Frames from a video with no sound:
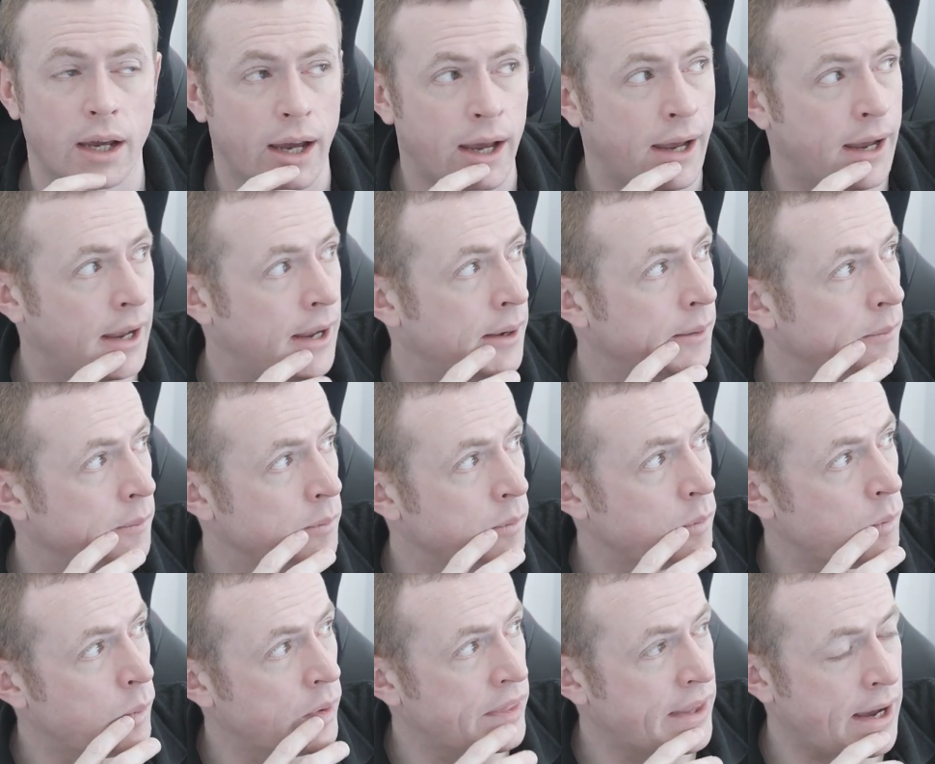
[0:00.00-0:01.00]

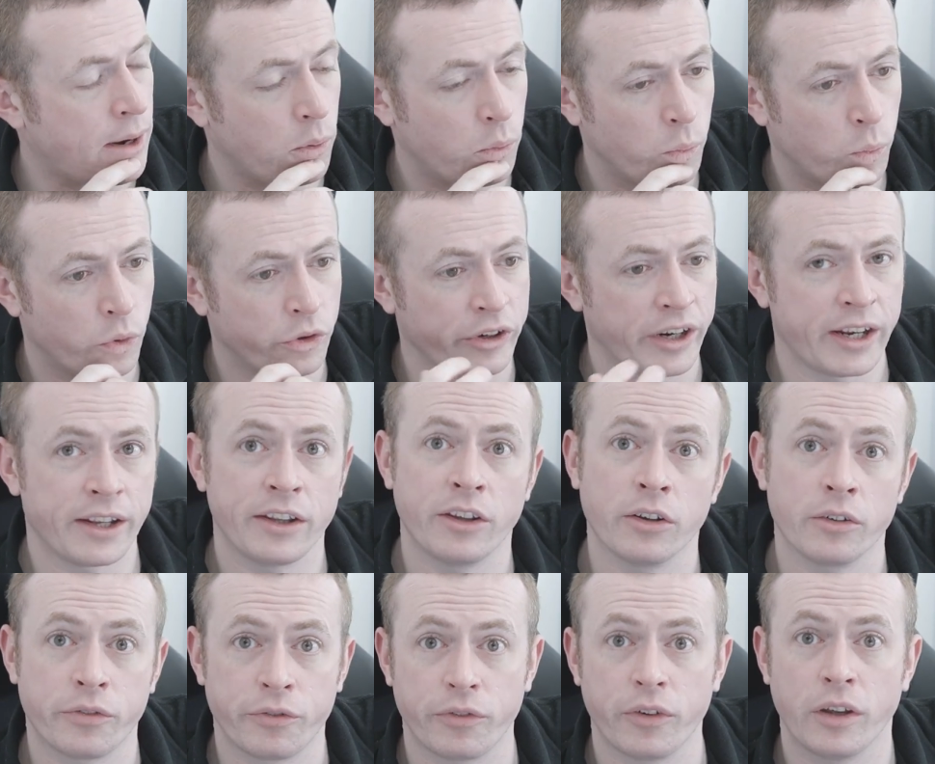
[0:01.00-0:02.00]
Um, without worrying you
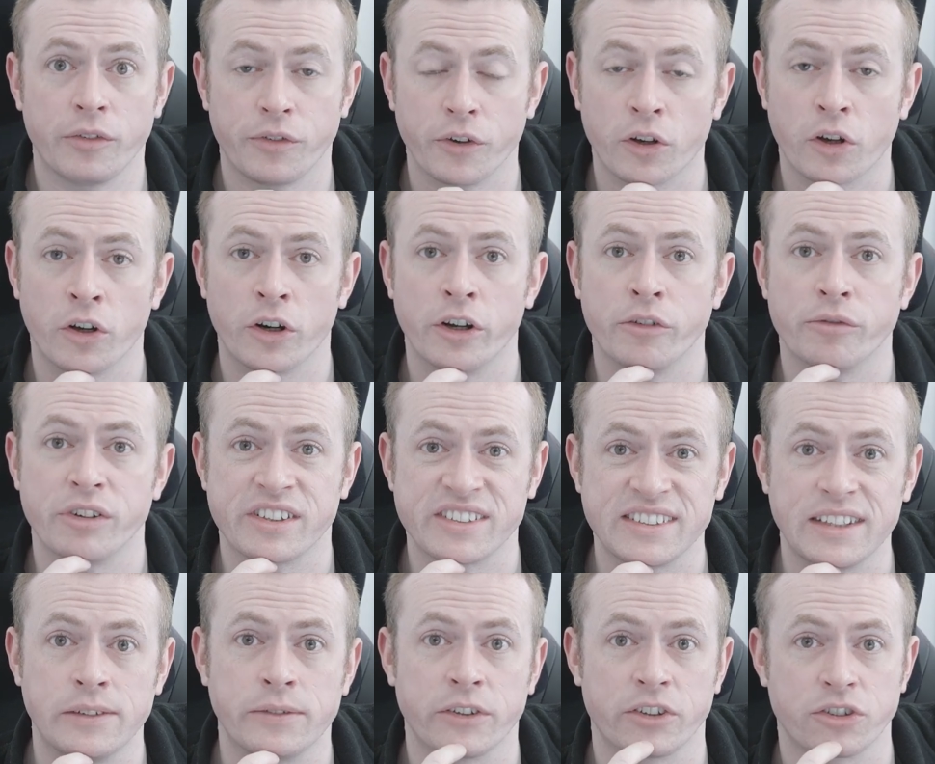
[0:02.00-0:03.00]
if, if you're going to
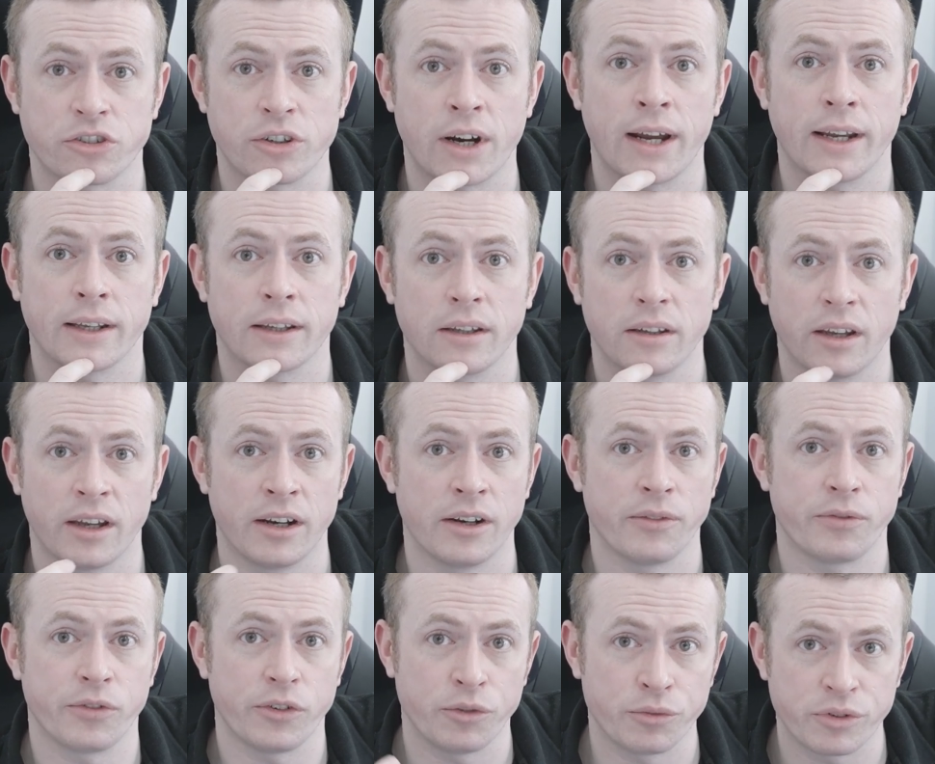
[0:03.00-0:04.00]
receive a strike. And
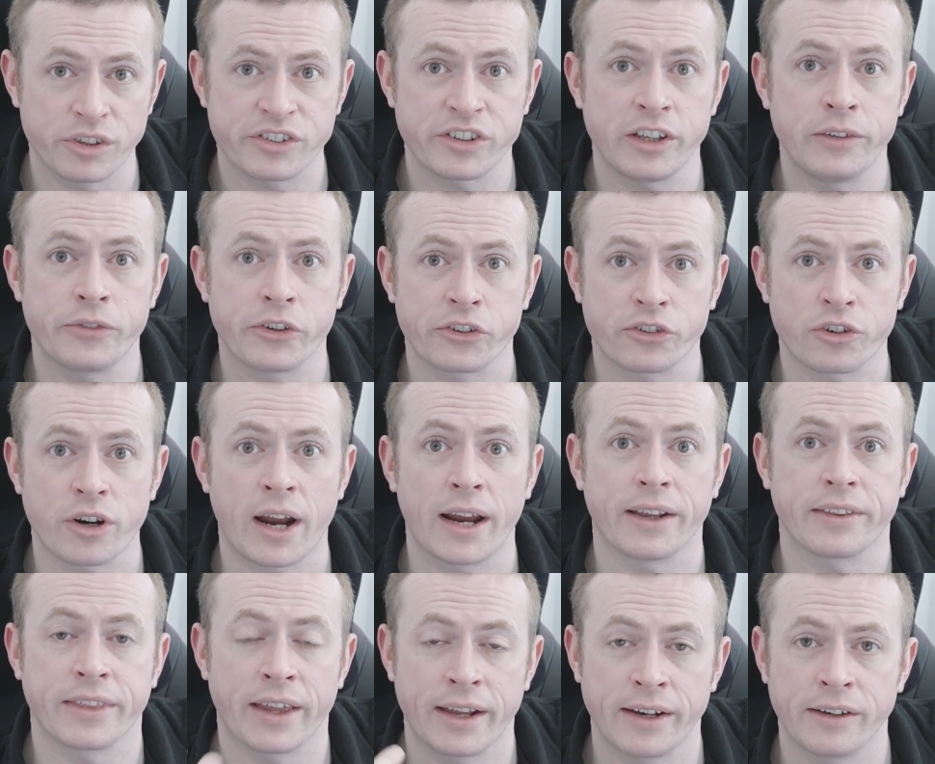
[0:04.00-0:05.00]
if you receive the
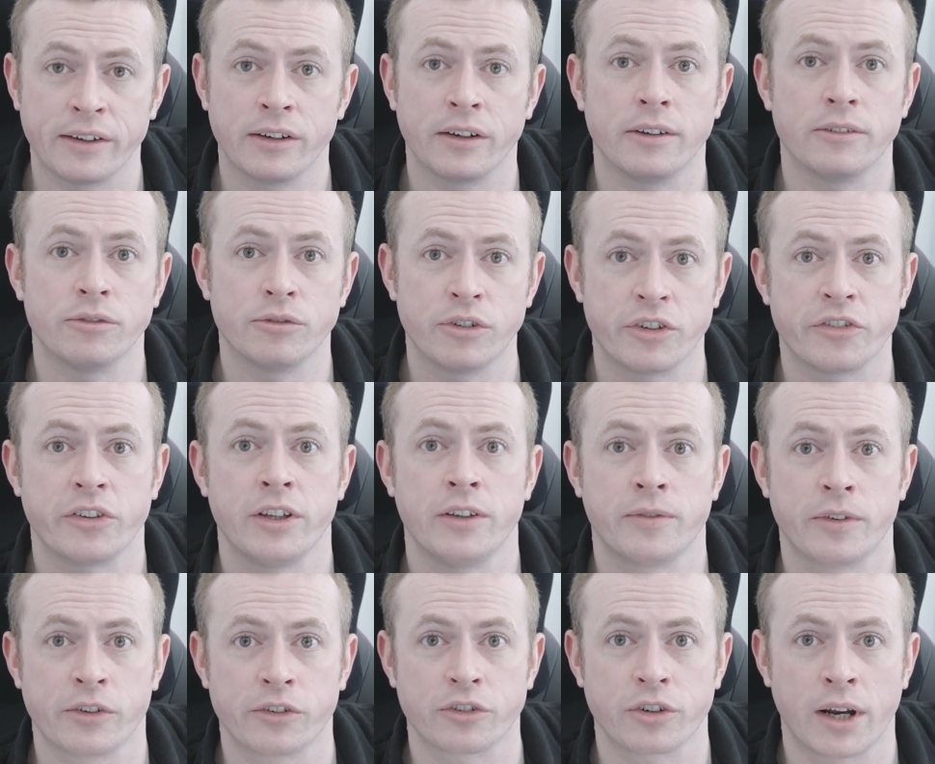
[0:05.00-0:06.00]
strike, then
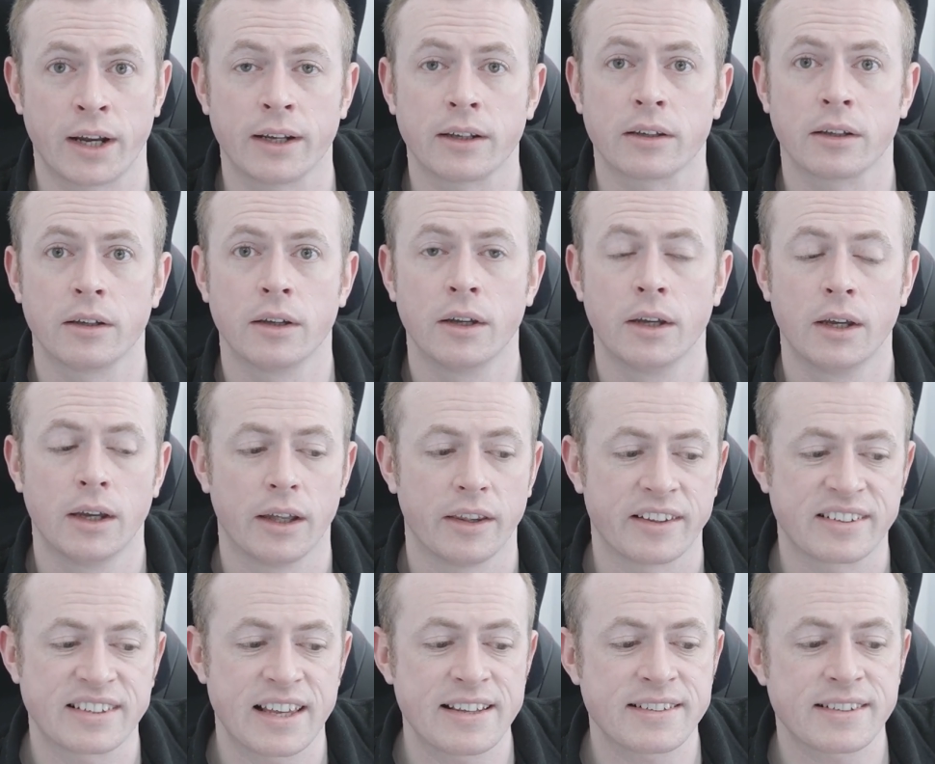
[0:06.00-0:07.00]
receive the strike.
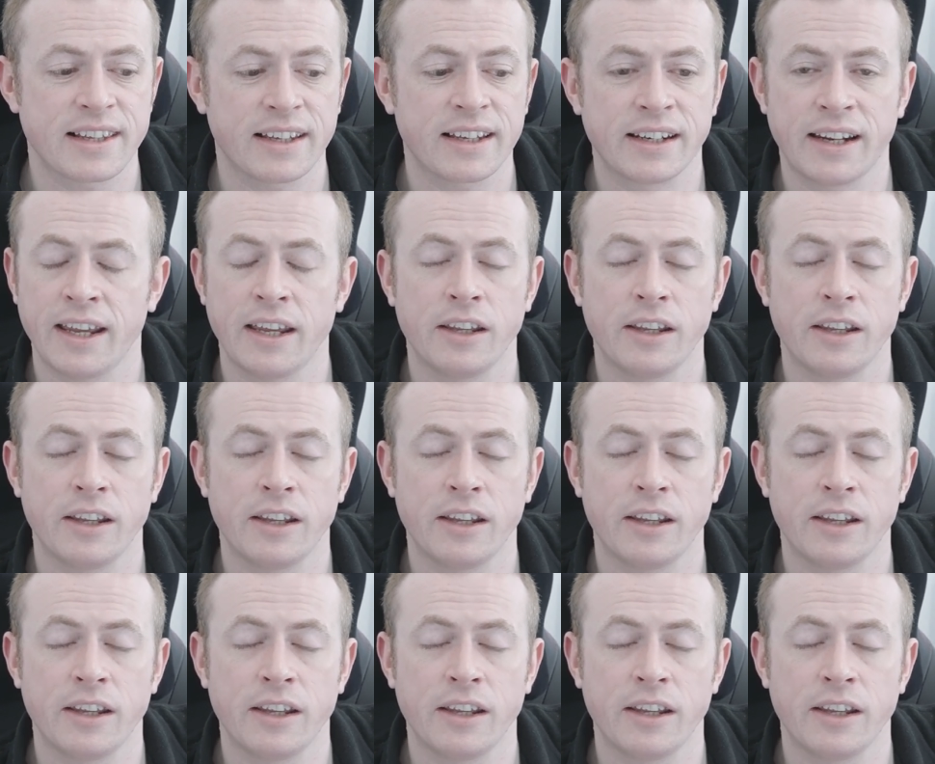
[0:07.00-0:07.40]
The sensei can